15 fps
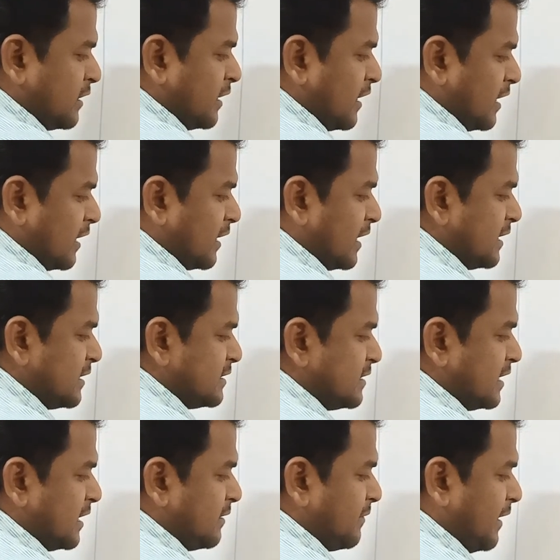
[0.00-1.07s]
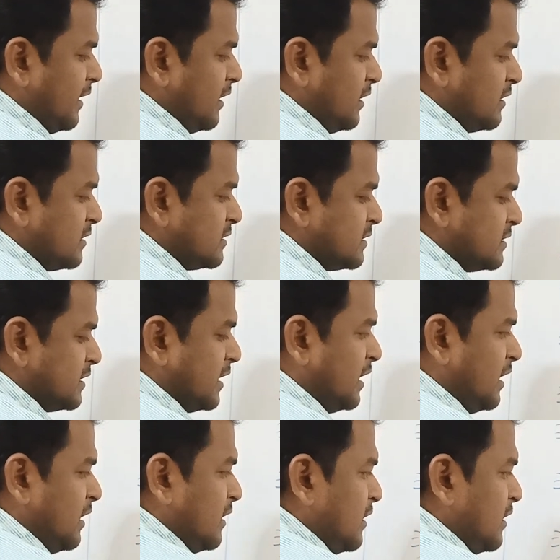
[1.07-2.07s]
delta z by z